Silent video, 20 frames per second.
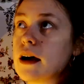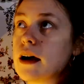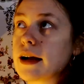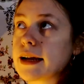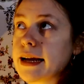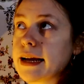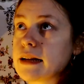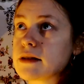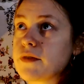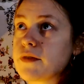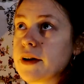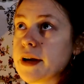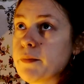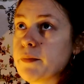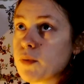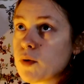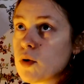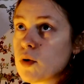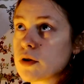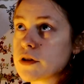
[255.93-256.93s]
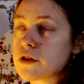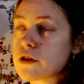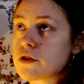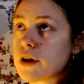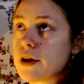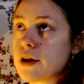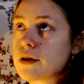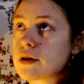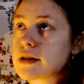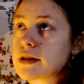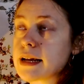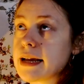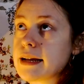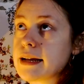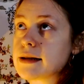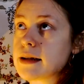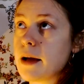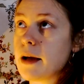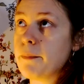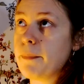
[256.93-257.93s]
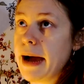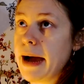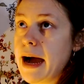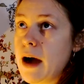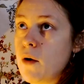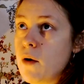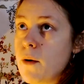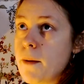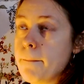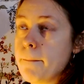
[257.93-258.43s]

I guess very broad strokes, it's about